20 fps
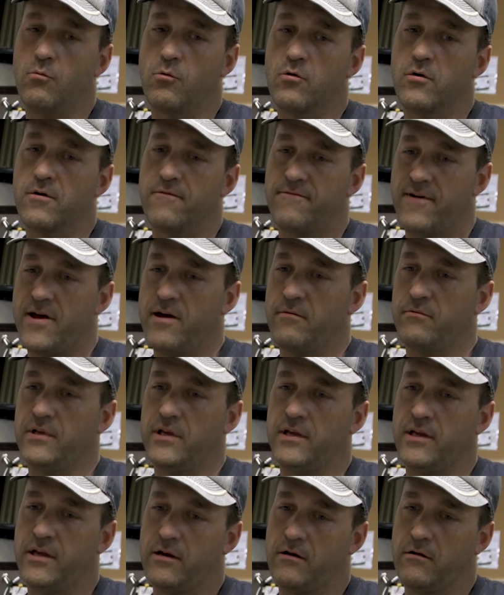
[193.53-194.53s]
We're a family
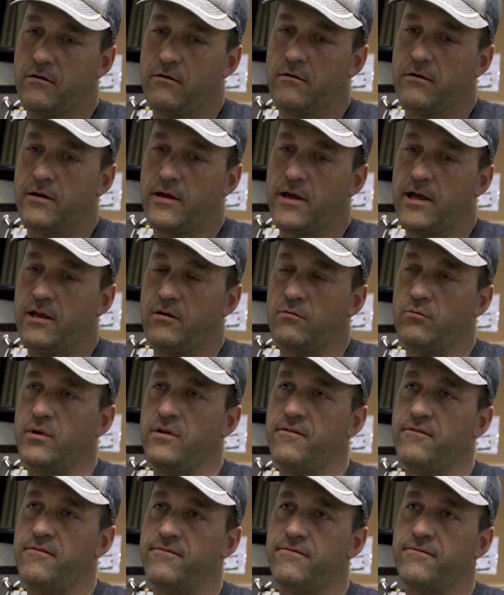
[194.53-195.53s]
here, and
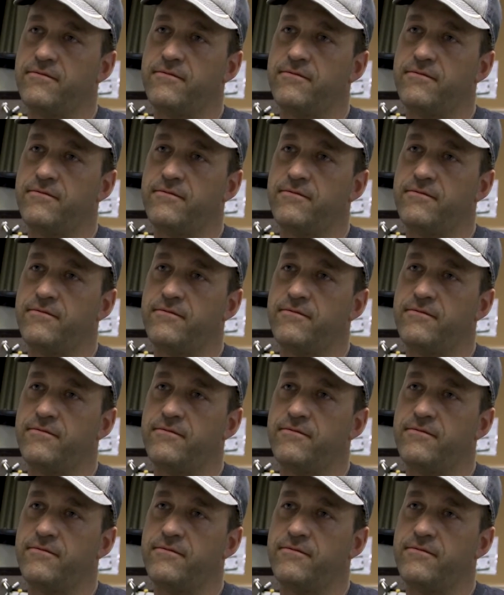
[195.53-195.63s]
we've